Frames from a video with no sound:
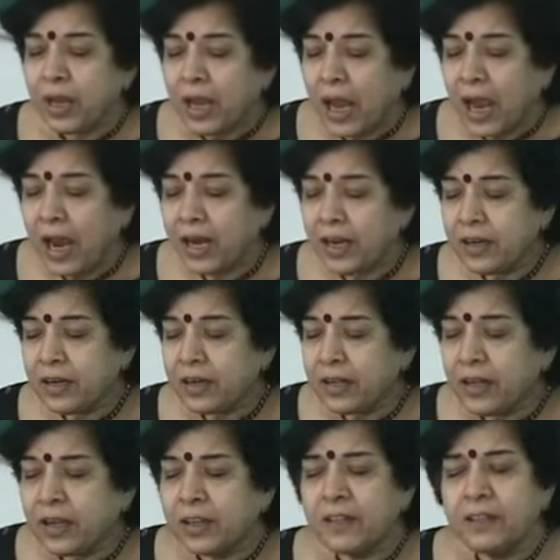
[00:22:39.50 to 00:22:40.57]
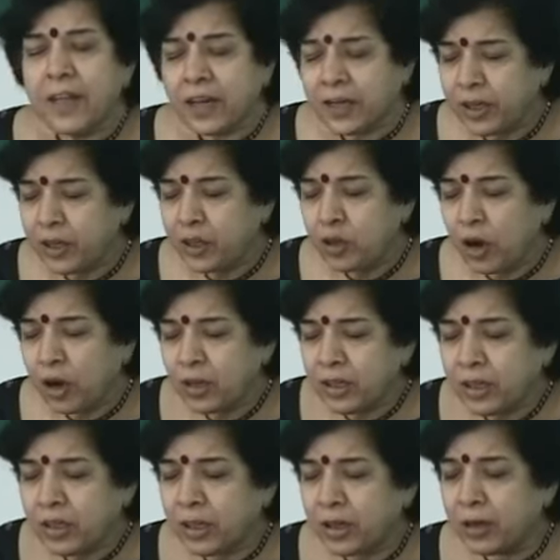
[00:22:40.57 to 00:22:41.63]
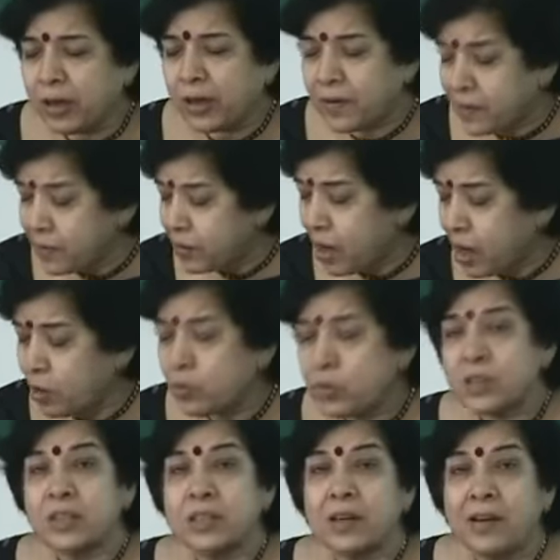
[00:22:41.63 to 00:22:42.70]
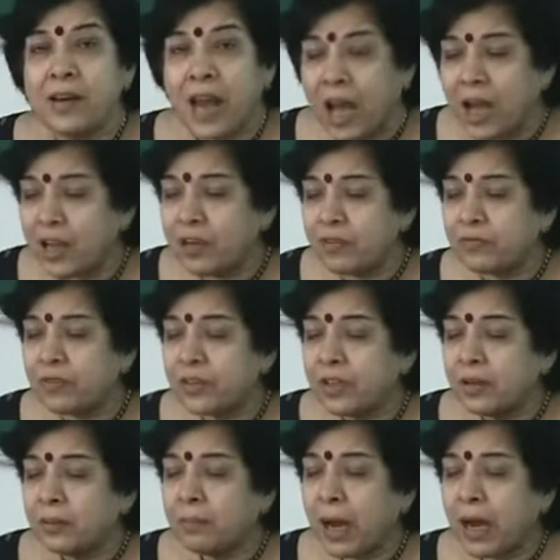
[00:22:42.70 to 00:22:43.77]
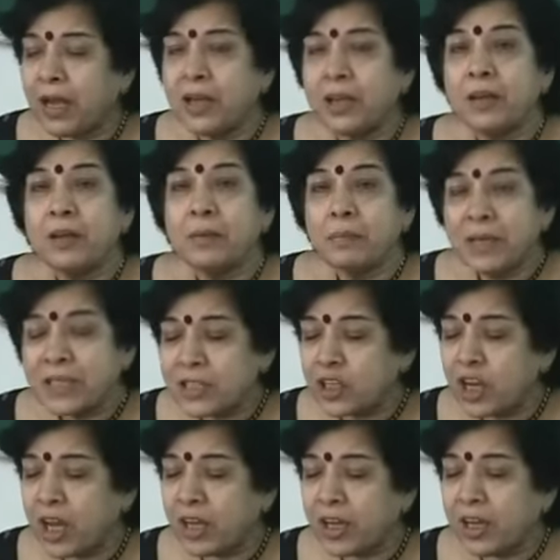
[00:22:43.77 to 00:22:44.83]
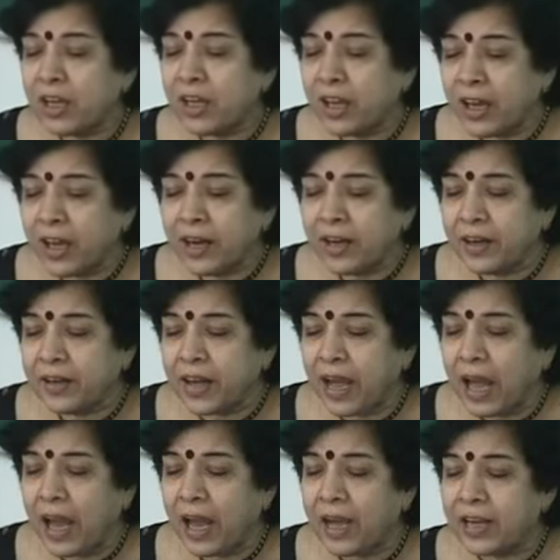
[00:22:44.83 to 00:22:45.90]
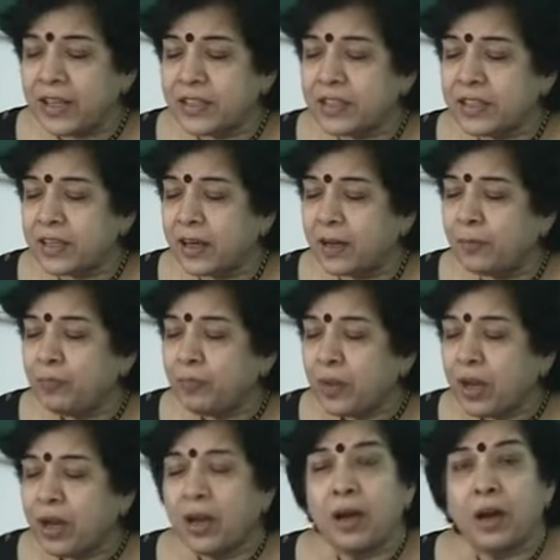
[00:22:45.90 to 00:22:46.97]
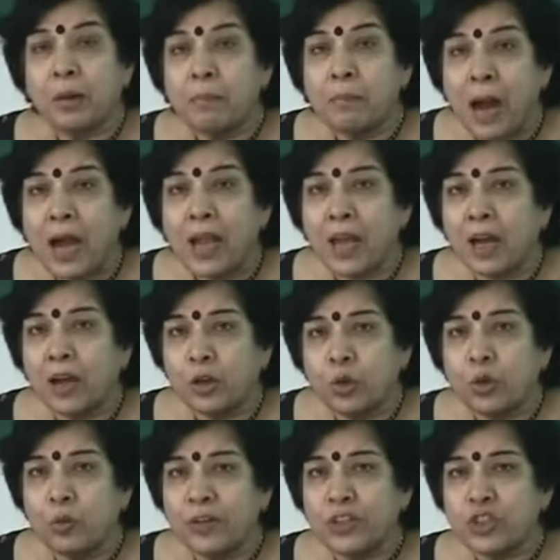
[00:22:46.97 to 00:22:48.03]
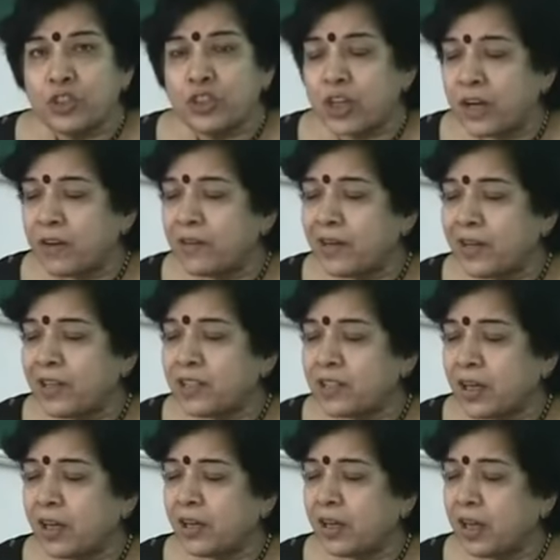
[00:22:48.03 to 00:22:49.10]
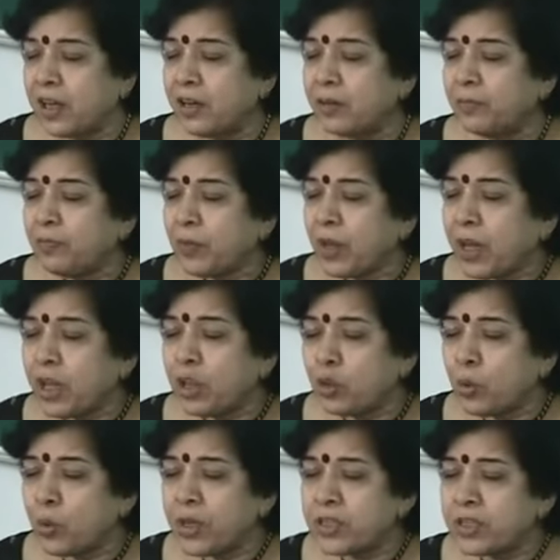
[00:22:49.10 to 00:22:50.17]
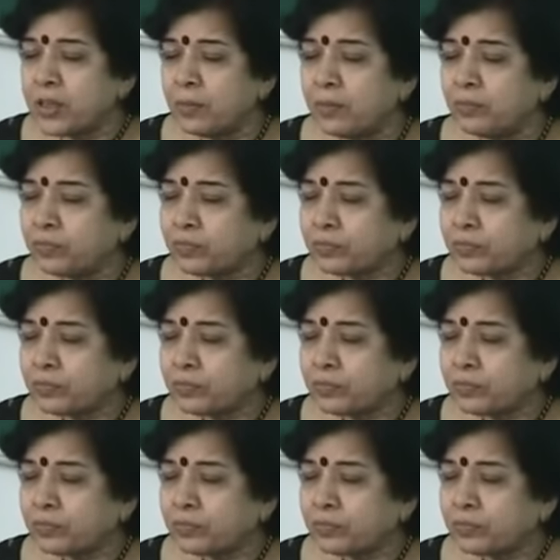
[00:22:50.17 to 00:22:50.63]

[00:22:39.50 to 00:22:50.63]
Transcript: and they did not uh, renounce life by mistaking it as uh, uh Maya, you know which is generally seen in Hinduism